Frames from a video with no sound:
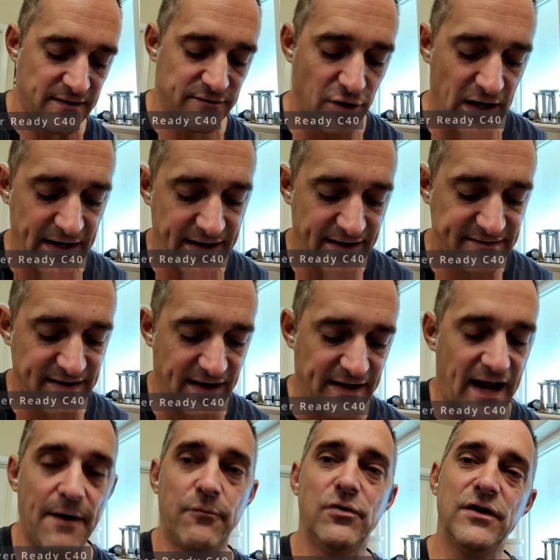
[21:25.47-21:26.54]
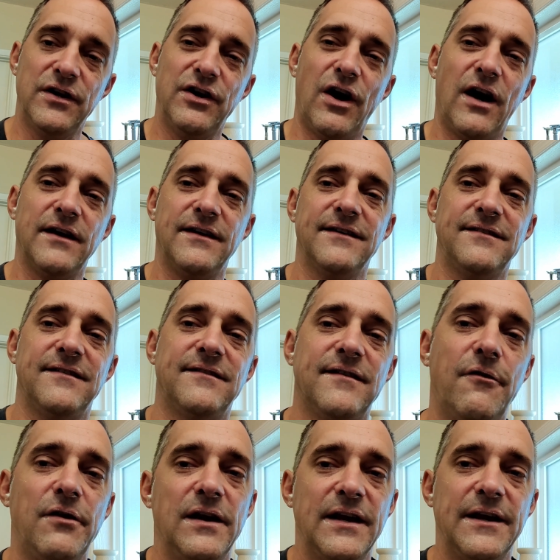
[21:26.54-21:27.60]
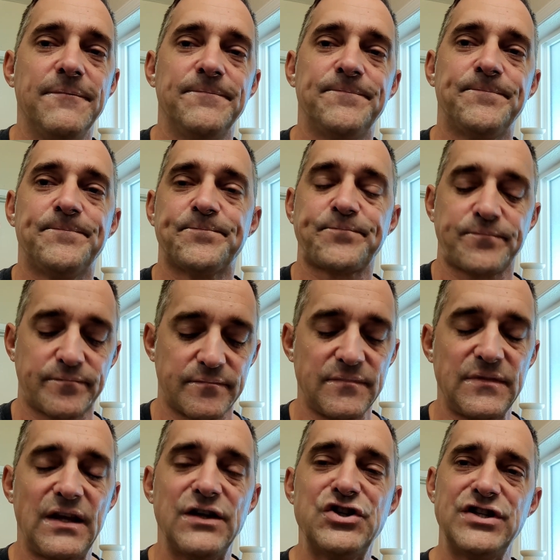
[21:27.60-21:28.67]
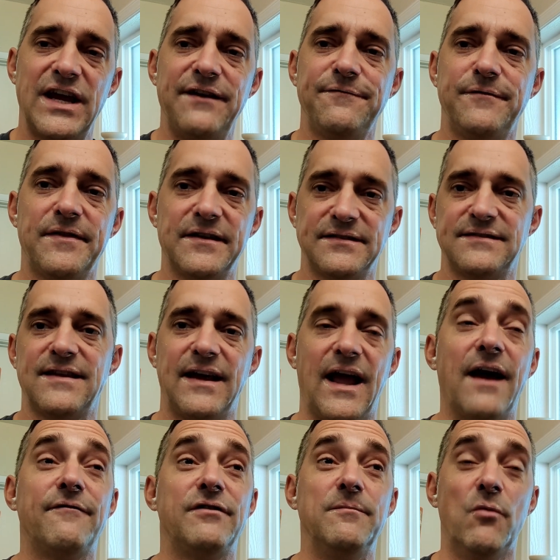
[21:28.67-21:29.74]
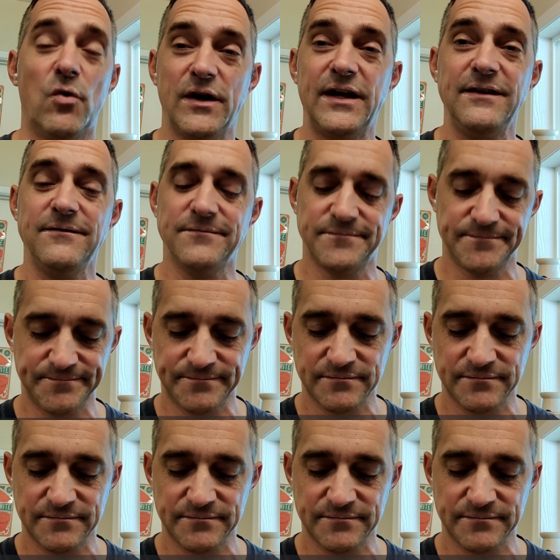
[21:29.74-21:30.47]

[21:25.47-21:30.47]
So like I said, I would not necessarily shave with this thing every morning,